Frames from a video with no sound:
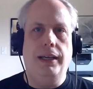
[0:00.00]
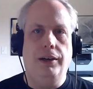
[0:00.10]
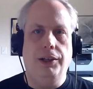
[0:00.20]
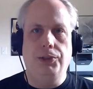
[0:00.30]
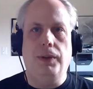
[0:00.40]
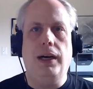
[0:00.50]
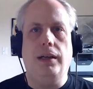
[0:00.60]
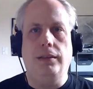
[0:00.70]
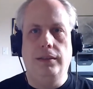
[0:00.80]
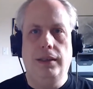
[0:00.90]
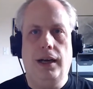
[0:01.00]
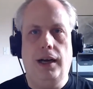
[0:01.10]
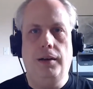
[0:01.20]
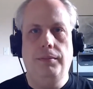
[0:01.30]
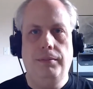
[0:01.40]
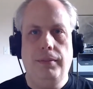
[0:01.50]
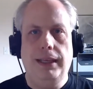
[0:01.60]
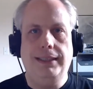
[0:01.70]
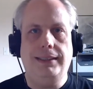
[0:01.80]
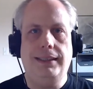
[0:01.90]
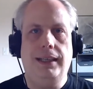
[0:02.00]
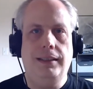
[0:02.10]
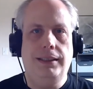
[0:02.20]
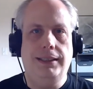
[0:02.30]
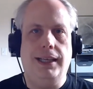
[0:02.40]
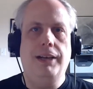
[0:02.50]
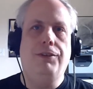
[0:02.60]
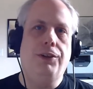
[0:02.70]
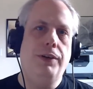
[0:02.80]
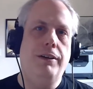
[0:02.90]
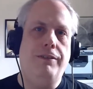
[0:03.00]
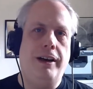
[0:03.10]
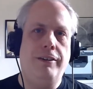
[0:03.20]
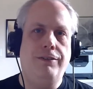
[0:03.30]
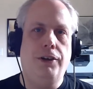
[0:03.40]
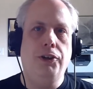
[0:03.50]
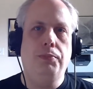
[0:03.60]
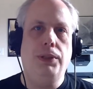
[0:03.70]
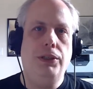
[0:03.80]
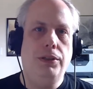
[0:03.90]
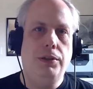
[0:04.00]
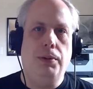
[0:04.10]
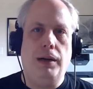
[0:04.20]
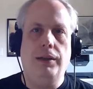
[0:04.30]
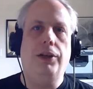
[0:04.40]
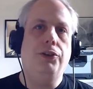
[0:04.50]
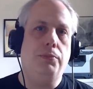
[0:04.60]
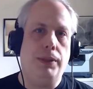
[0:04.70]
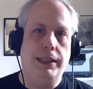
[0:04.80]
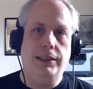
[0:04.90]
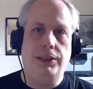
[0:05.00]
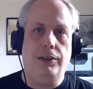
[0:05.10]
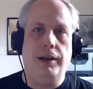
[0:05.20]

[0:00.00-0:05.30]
Year as well. Um, mm-hmm. It's designed for three to five folks, but you could probably also play it solo.